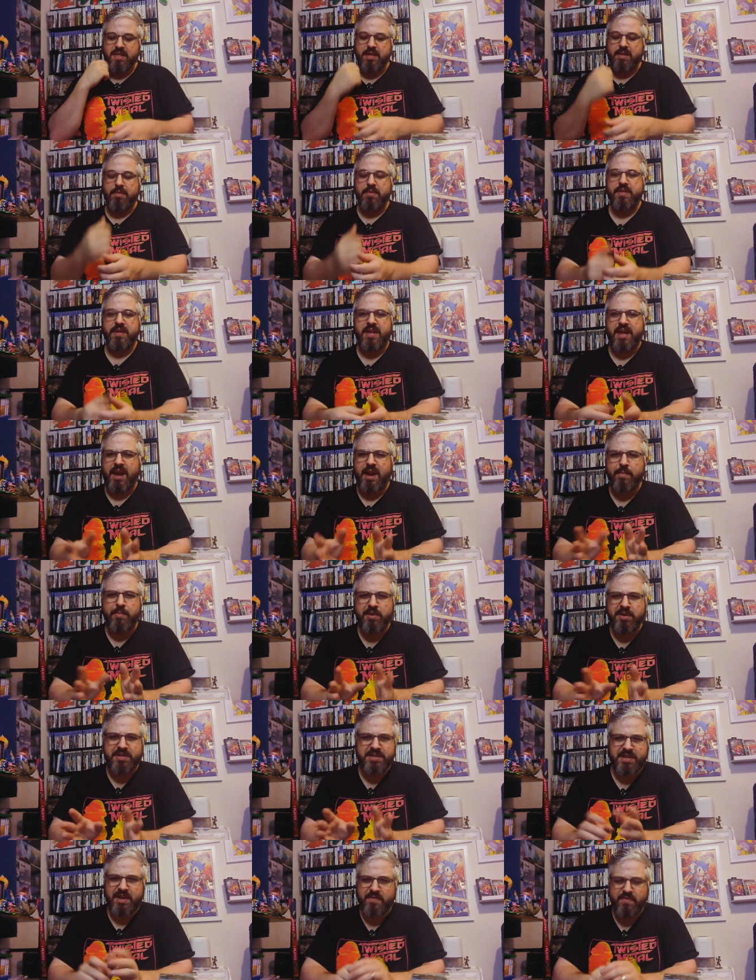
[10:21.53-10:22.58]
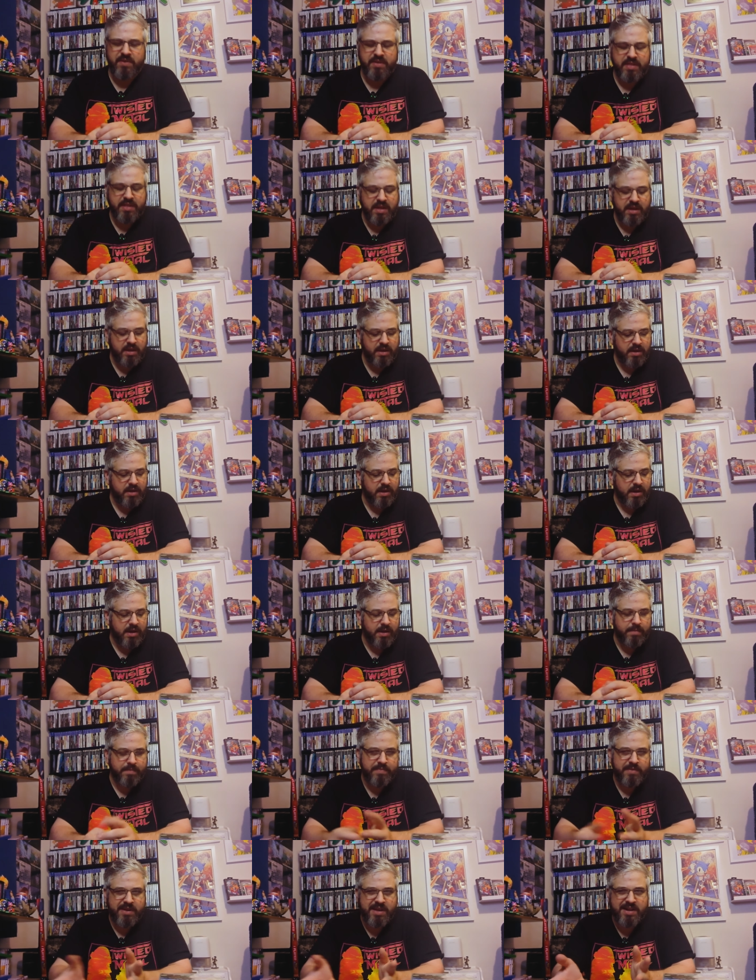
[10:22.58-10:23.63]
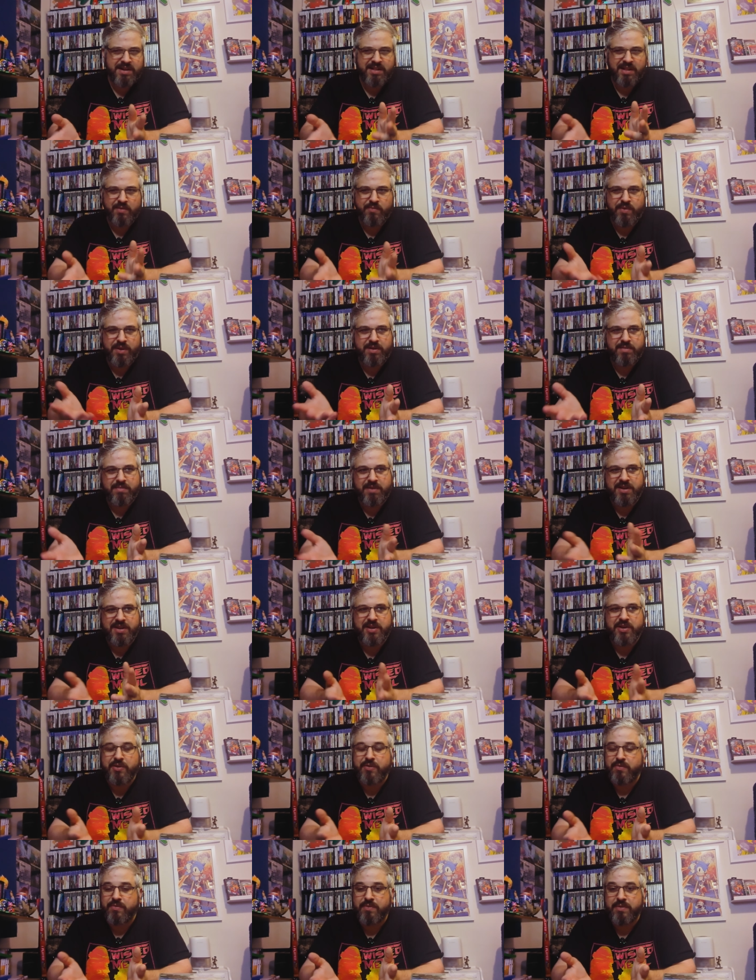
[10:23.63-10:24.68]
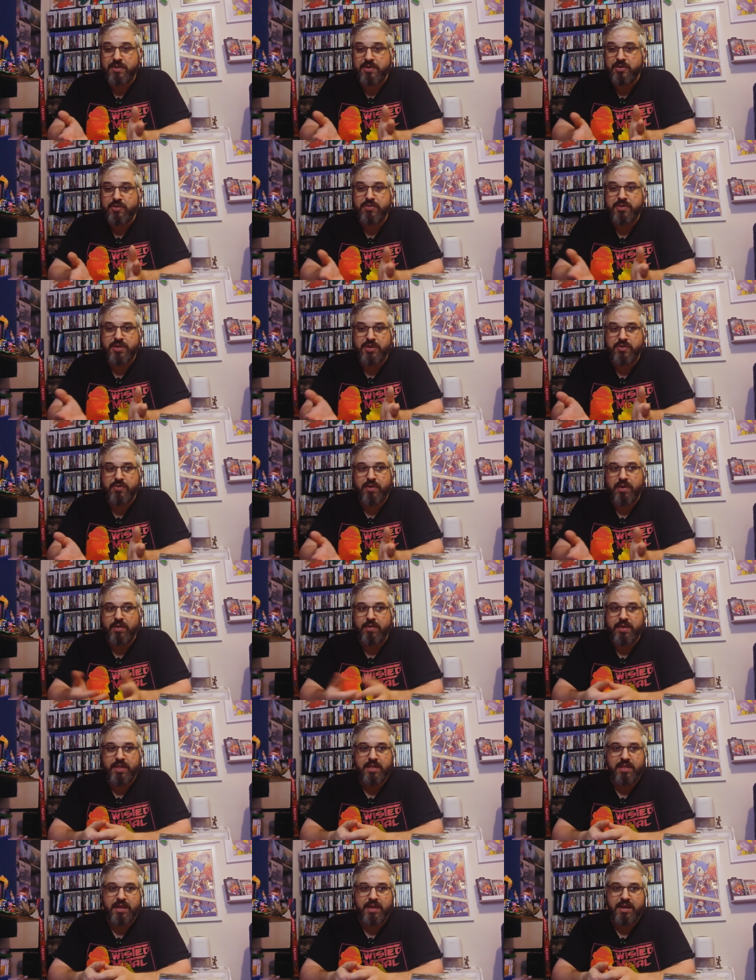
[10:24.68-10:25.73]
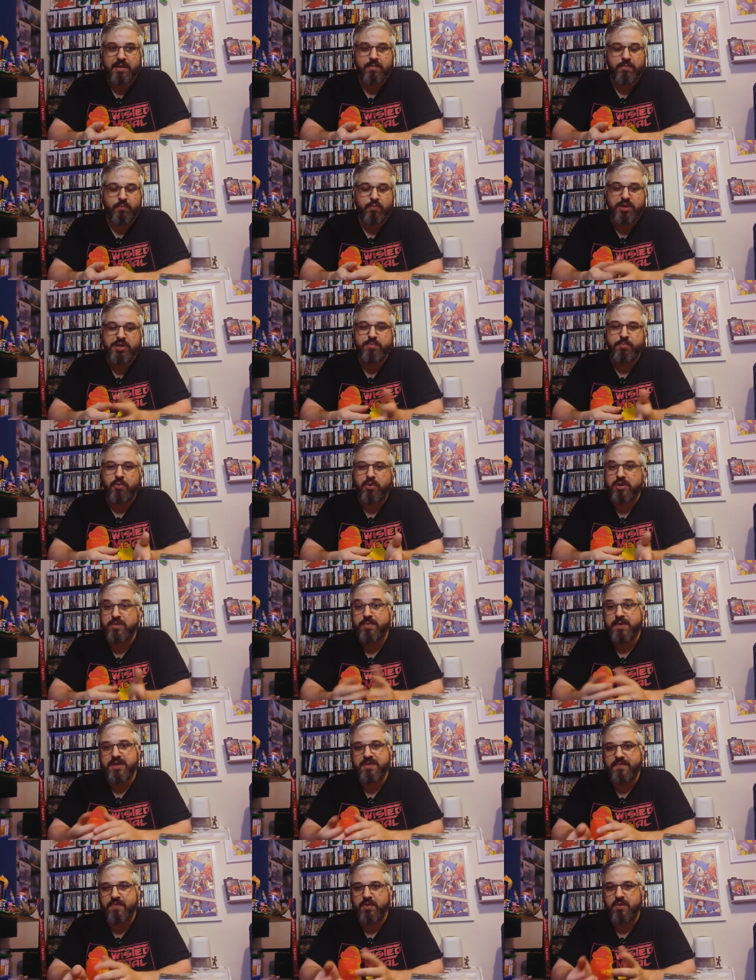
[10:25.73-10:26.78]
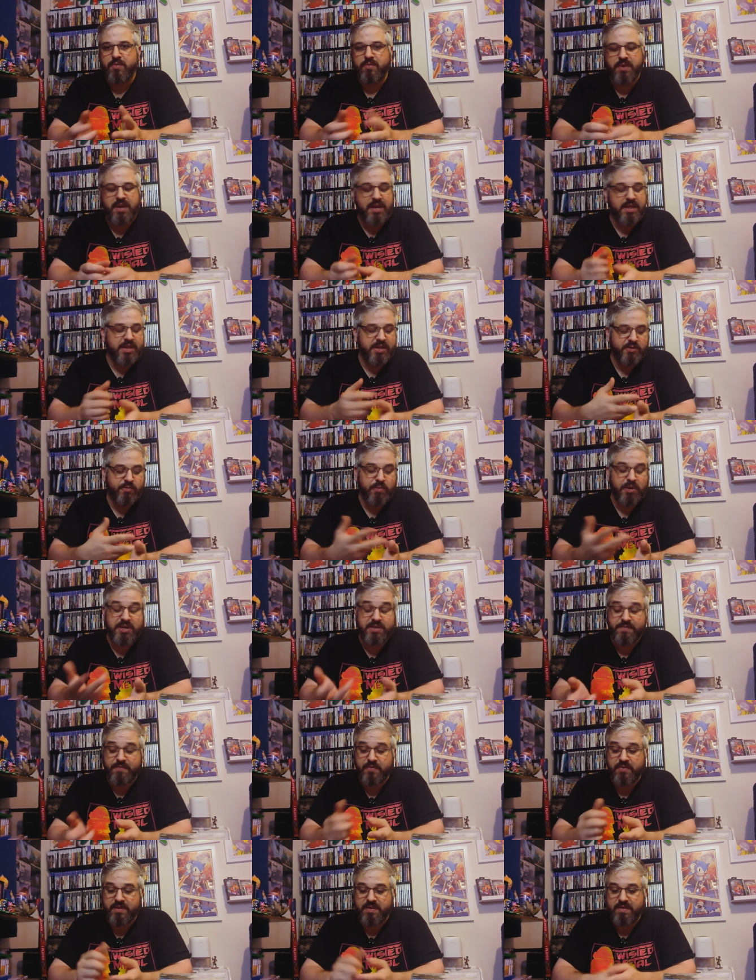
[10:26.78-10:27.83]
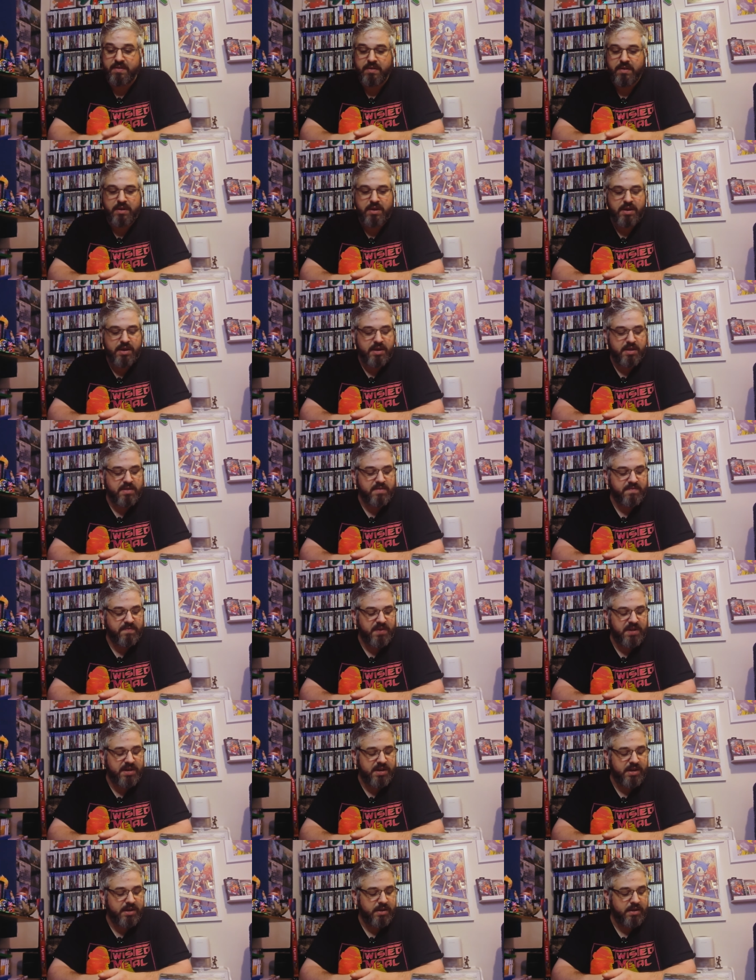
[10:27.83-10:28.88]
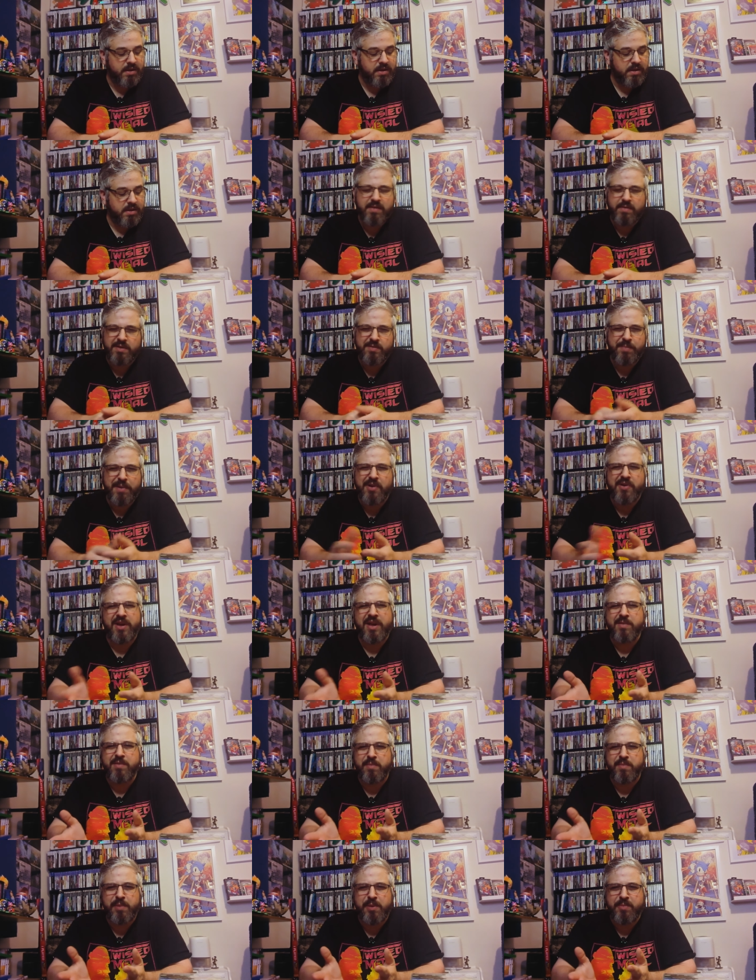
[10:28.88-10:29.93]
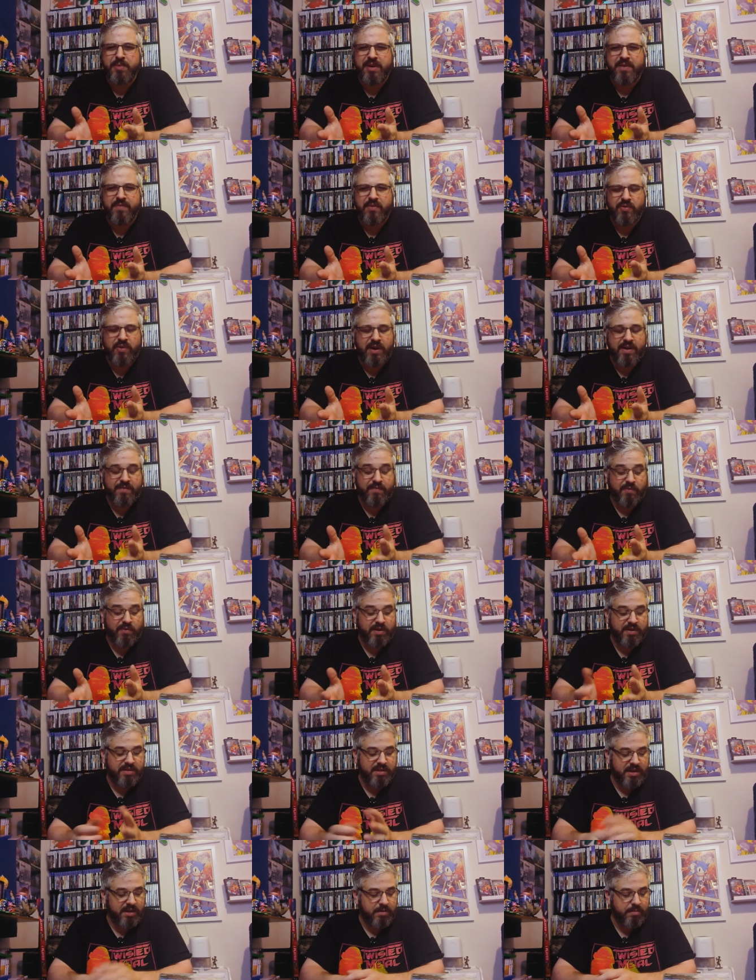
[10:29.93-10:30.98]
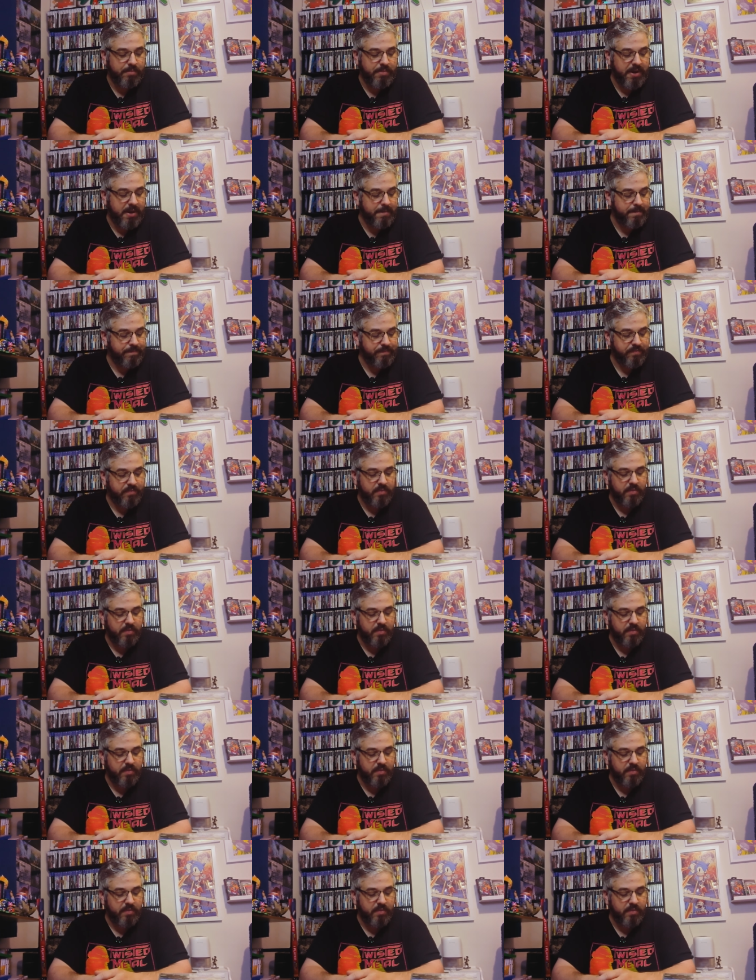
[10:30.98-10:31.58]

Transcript: the the cameras and everything. Um, kind of like what Nintendo used to doing, like like Wii Sports was for the Wii. This was for the the Vita. And it was a better game than people give it credit for, I think. But